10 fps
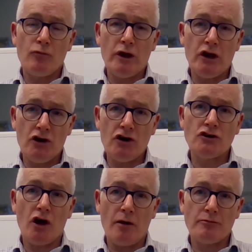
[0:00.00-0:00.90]
We
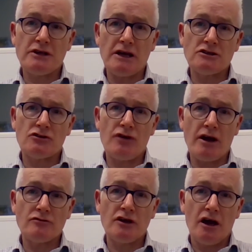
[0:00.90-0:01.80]
heard updates
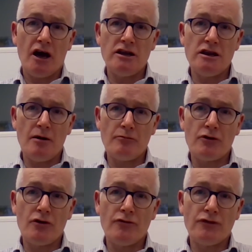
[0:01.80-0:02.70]
around a
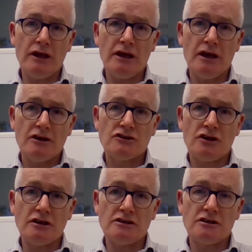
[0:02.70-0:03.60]
number of the
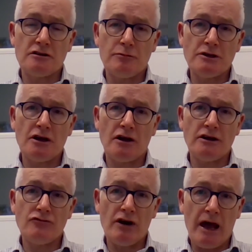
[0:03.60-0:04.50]
studies that have been done
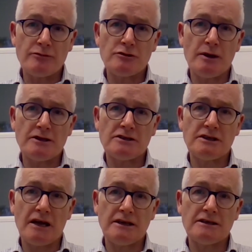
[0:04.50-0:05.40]
in relapsed
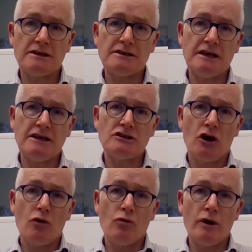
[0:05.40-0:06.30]
metastatic
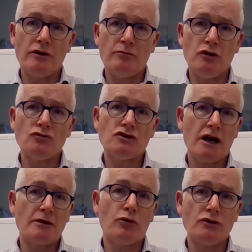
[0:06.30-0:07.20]
disease with immune
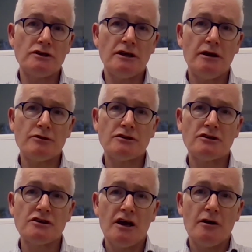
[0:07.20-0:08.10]
checkpoint
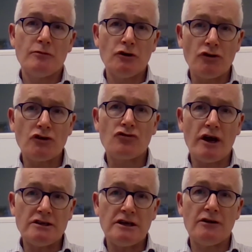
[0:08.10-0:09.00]
inhibitors, but not a
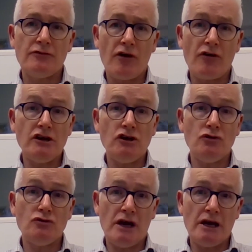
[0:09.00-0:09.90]
great deal of very
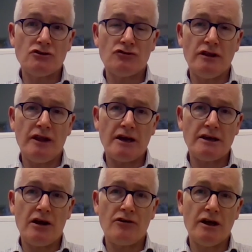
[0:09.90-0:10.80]
new data in
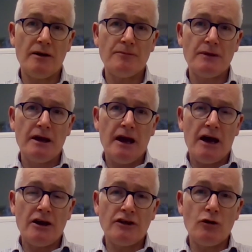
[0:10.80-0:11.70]
that area.
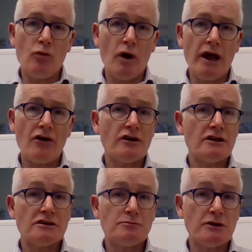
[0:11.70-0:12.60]
And I think one area
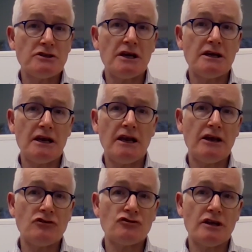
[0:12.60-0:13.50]
that's
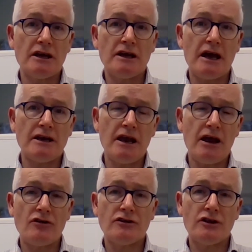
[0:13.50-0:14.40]
particularly interesting, again, an
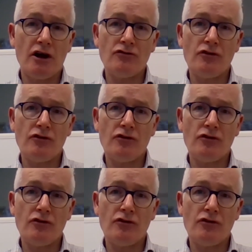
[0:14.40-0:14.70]
area that I